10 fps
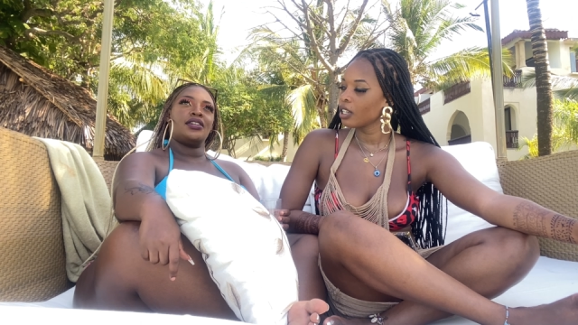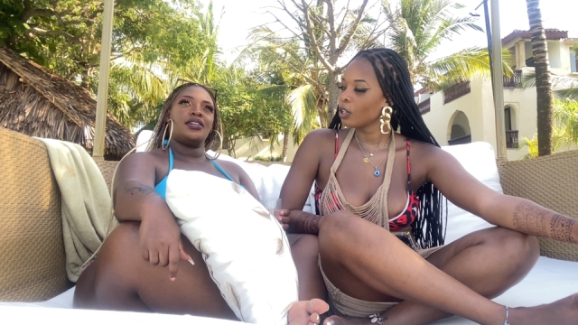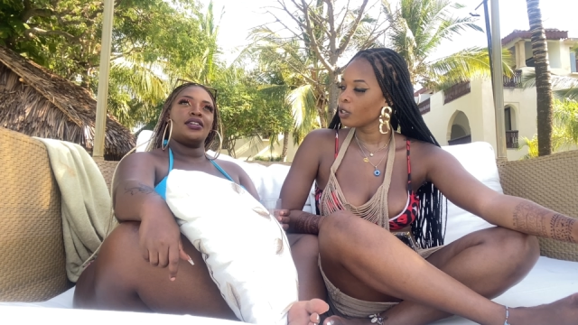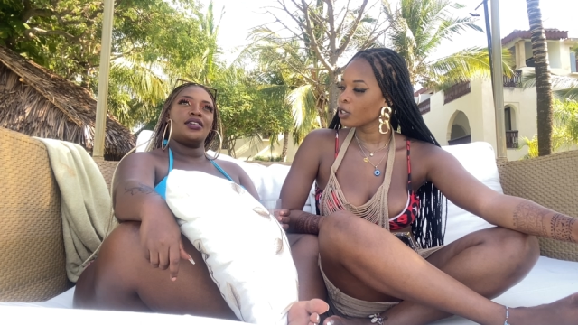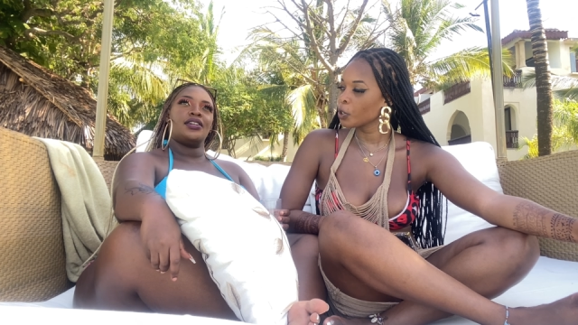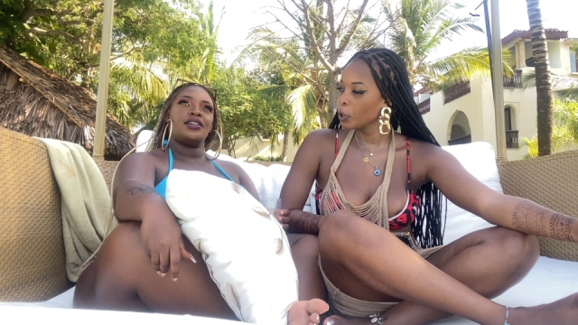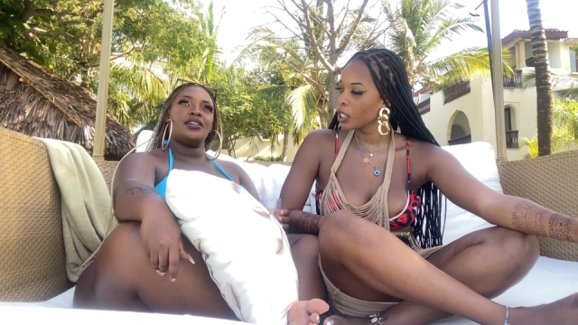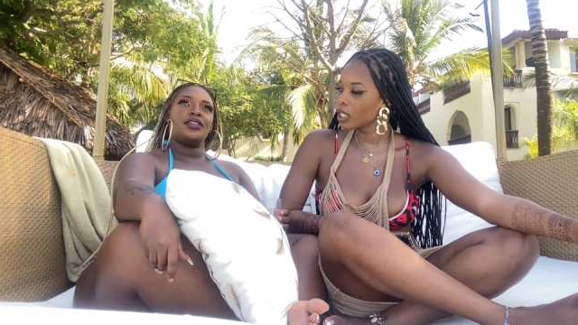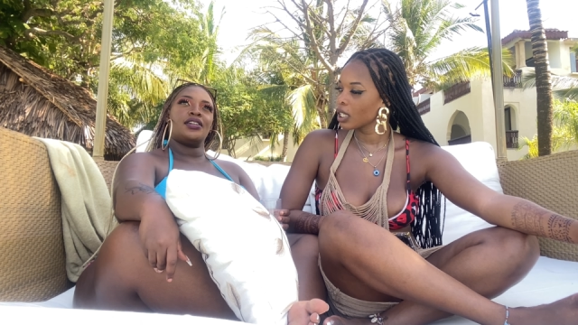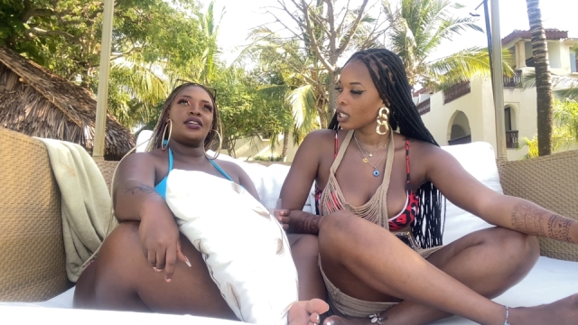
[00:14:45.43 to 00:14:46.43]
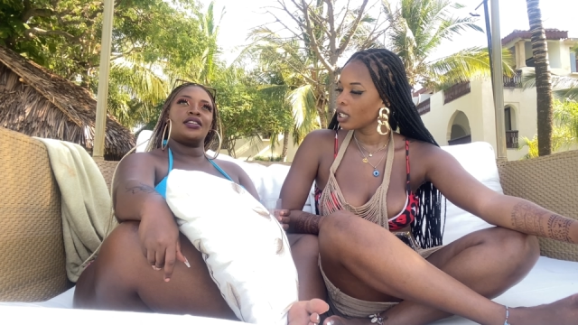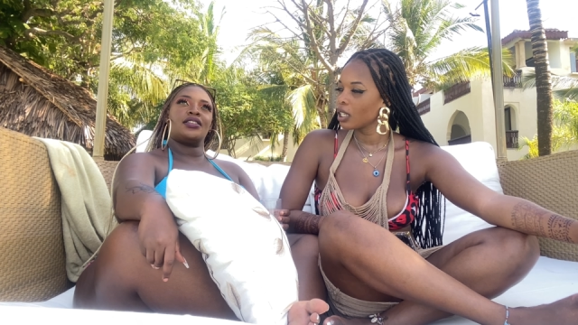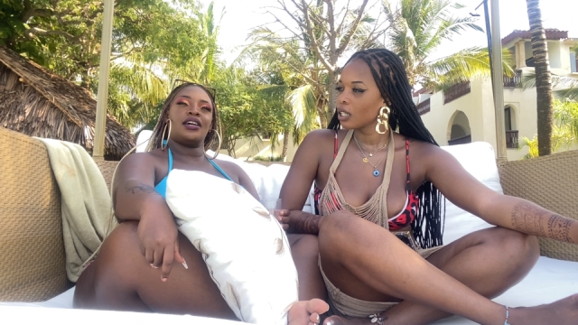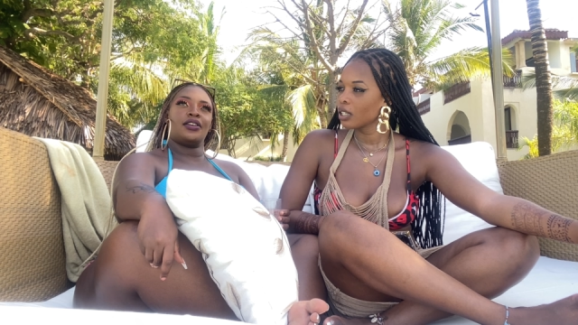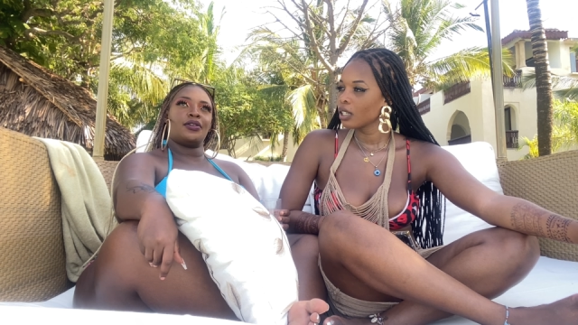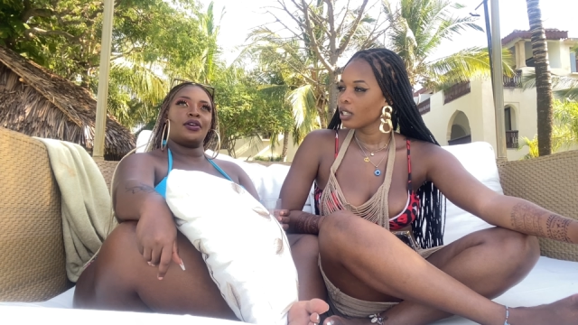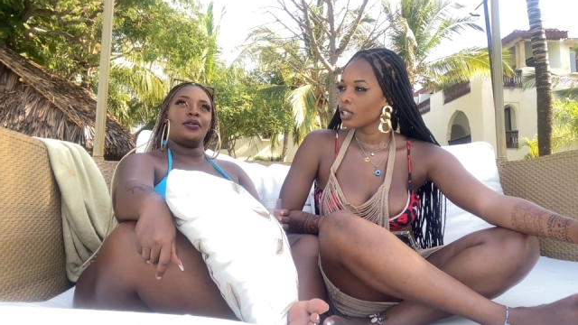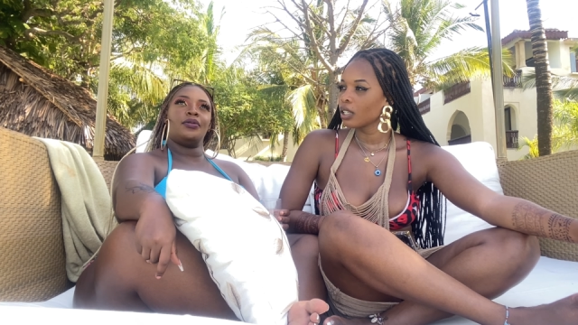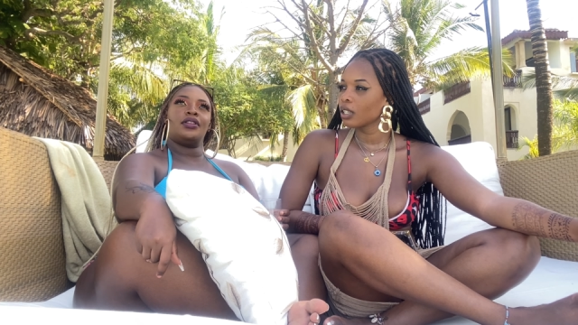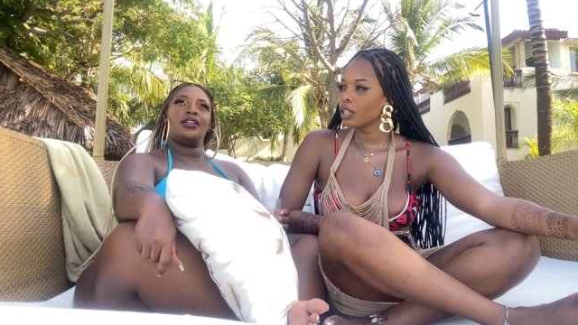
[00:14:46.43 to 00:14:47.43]
Speaker 1: Oh, shoes? Yes, and your
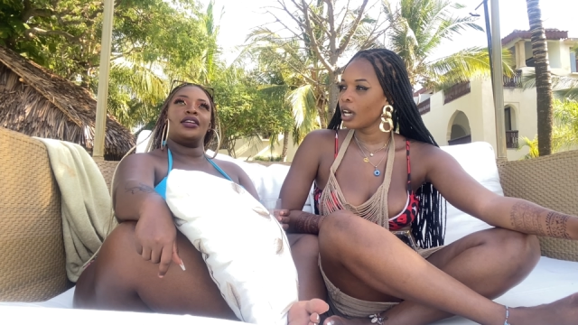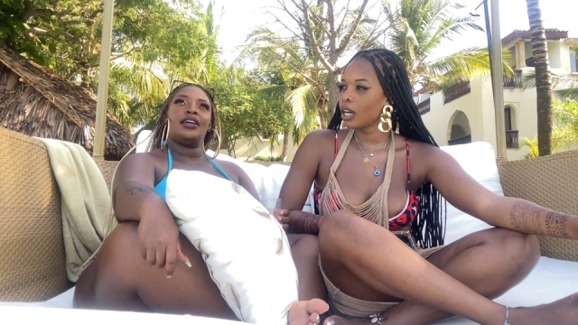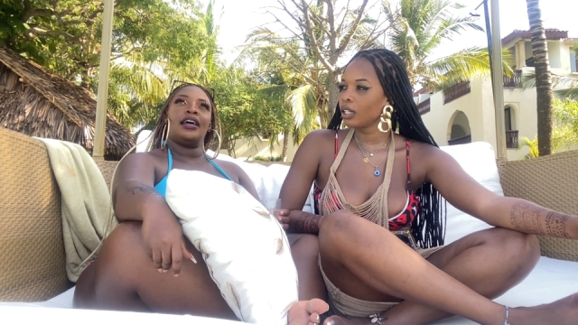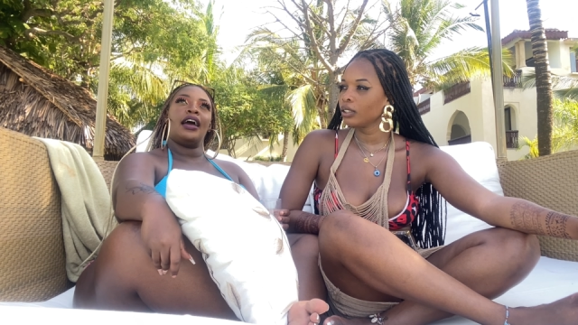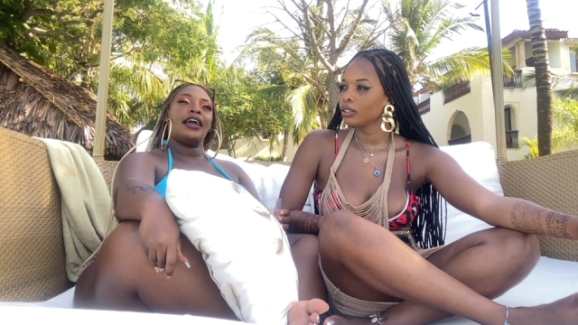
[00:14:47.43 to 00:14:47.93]
clothes. Yeah.